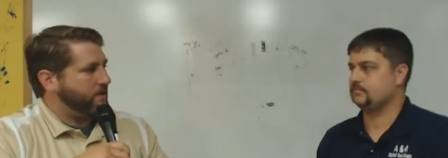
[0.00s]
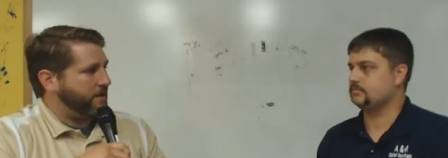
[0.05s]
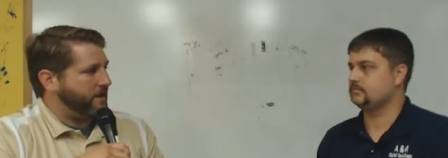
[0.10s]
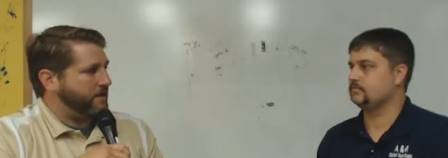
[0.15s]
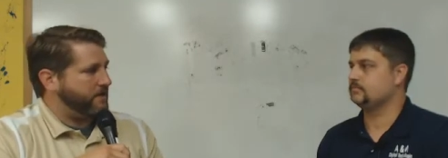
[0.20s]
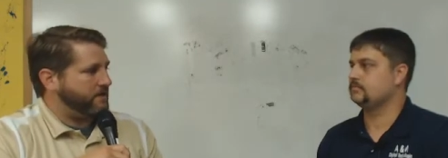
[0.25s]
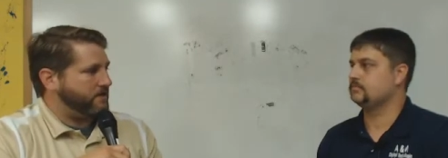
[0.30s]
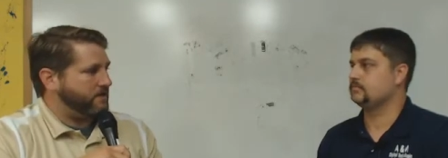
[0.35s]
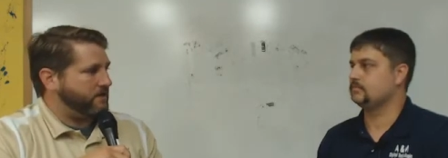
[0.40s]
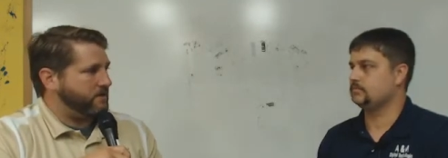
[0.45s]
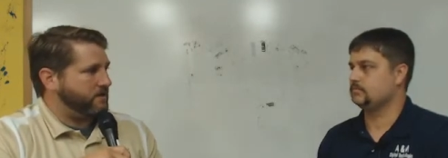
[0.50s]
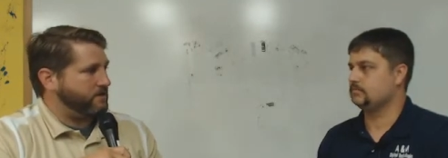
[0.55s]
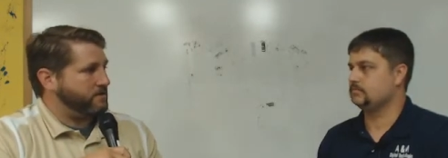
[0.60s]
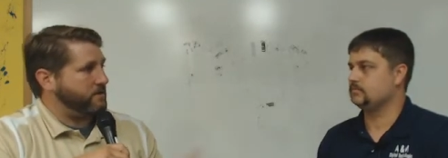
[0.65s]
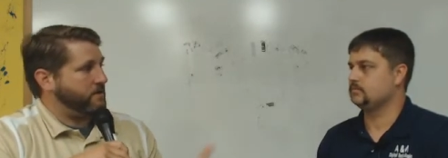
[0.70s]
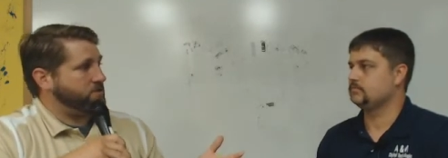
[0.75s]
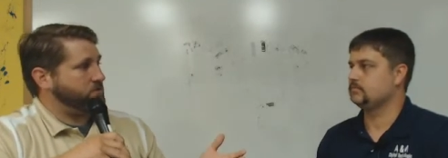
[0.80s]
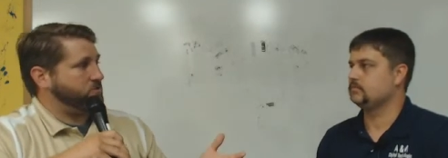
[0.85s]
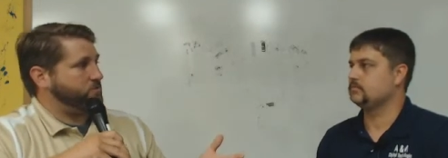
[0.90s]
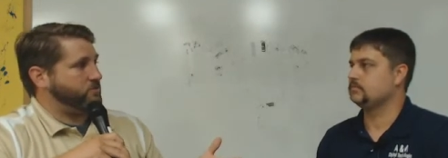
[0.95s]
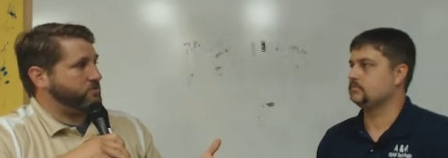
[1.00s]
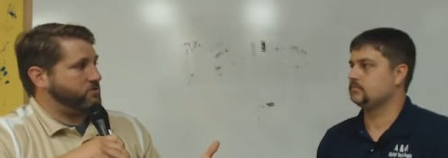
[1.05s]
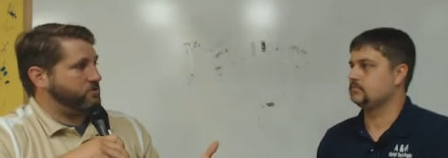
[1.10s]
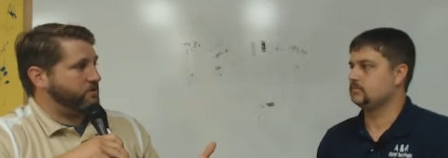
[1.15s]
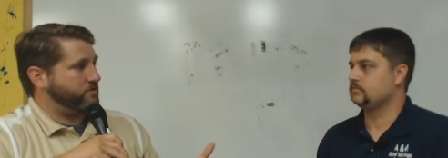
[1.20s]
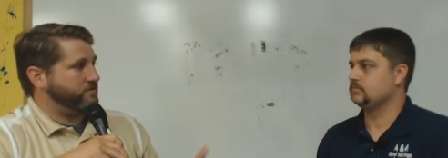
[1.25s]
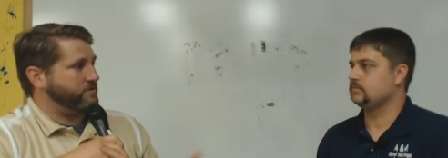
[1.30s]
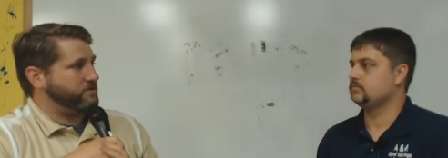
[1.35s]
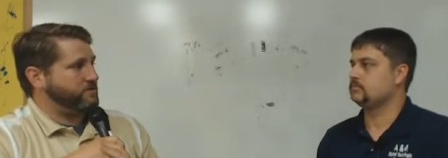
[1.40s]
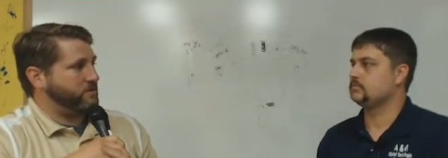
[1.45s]
Speaker 1: and uh, customer
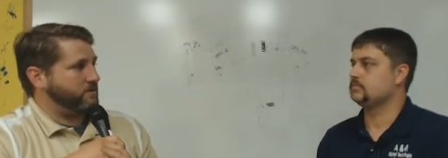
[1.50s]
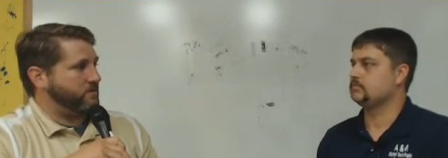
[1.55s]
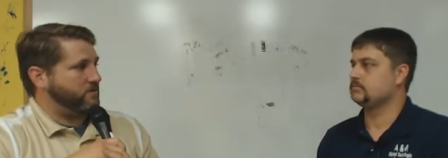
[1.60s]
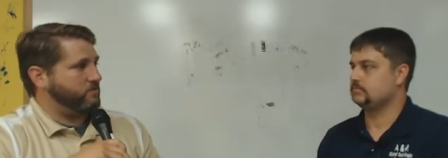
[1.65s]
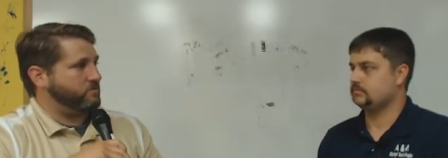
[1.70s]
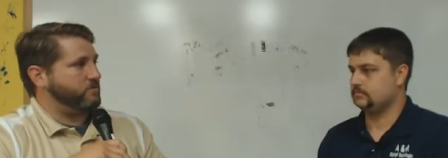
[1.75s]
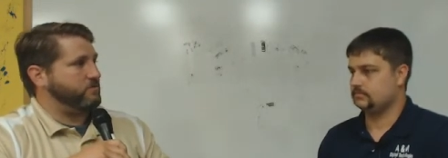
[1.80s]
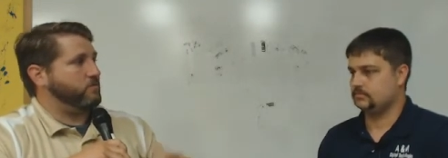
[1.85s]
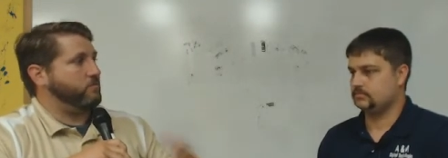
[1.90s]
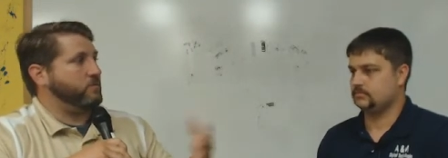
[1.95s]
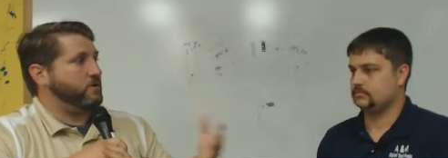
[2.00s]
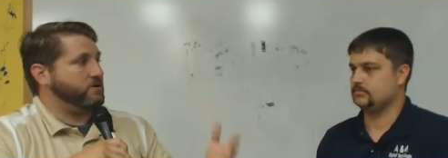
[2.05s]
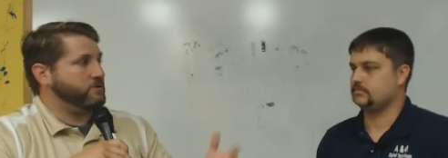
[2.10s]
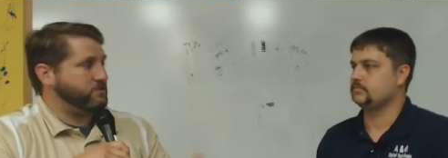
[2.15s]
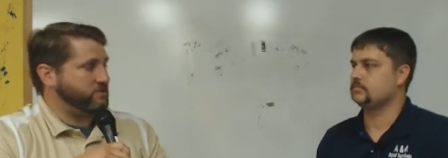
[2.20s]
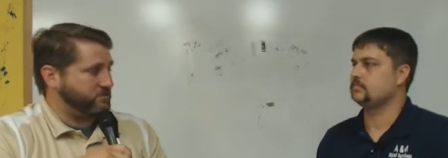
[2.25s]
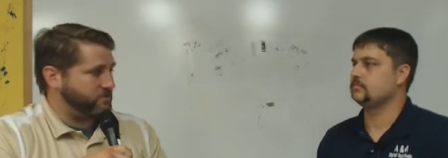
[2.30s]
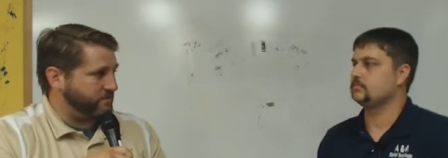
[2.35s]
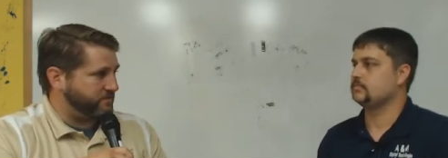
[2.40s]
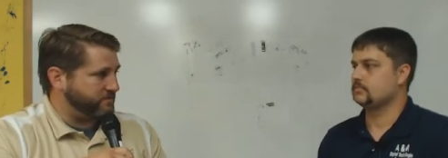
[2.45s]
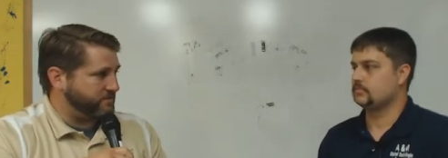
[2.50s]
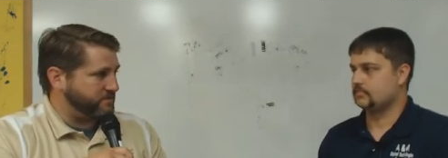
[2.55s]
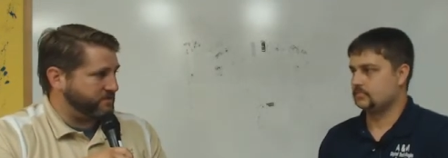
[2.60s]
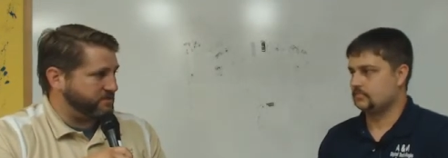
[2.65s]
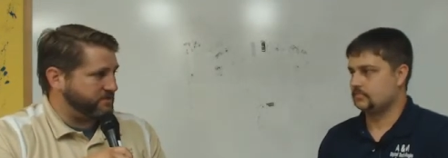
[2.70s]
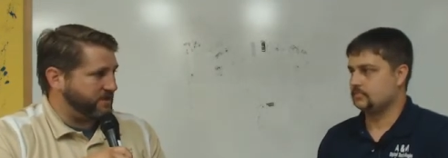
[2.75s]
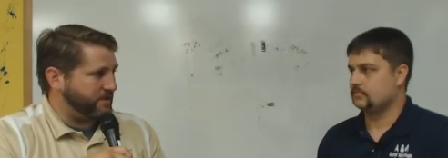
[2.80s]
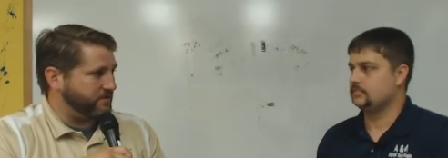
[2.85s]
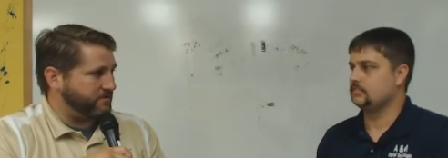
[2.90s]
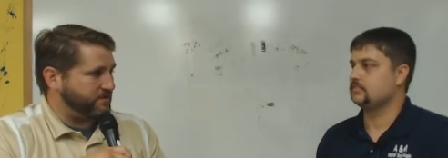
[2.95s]
service, along with a bunch of
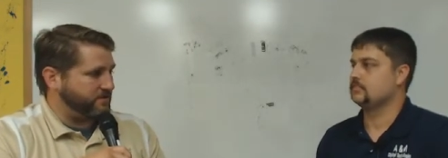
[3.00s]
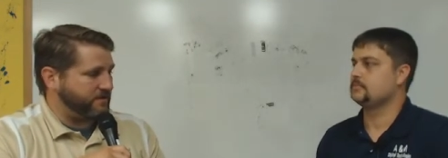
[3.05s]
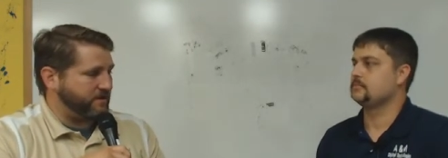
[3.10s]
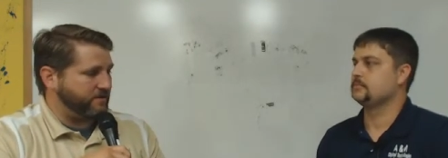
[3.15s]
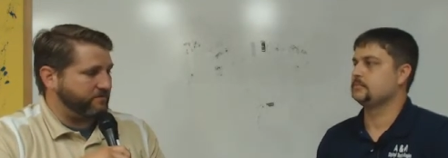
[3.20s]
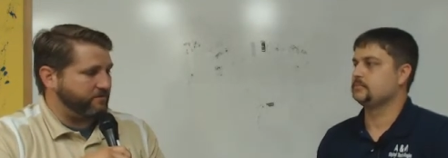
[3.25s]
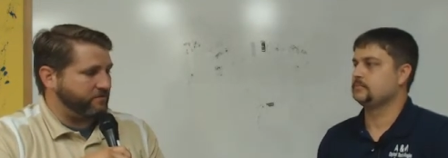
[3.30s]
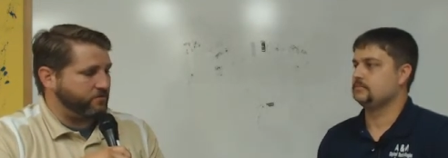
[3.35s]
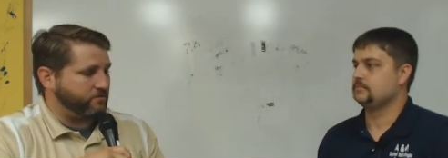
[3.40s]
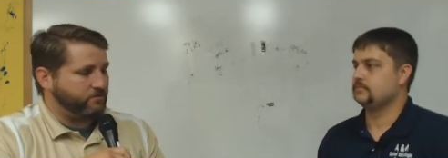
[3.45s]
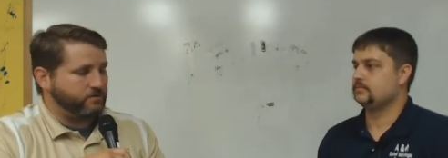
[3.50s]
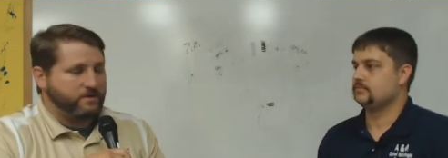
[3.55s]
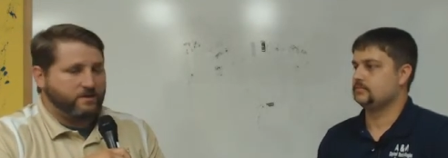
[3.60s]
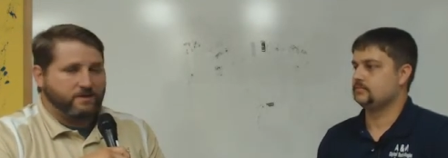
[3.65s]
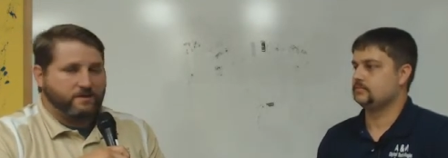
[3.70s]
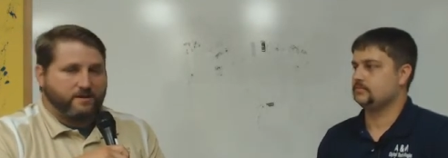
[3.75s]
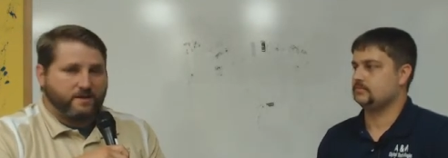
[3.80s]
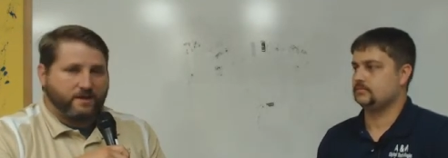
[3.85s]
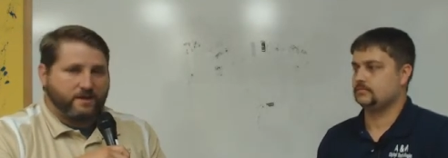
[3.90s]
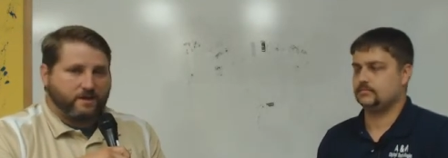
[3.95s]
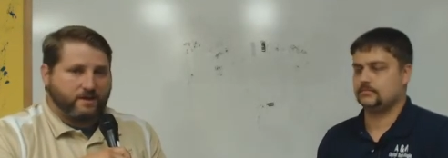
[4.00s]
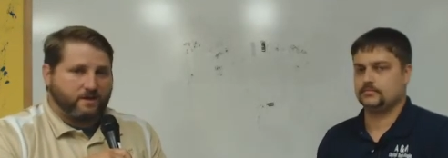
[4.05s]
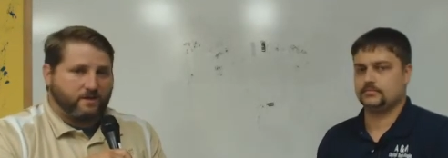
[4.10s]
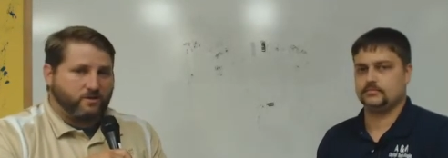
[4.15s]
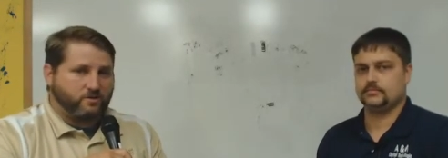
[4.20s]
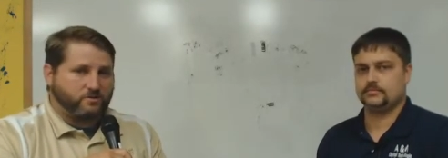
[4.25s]
services now in the tech field and uh,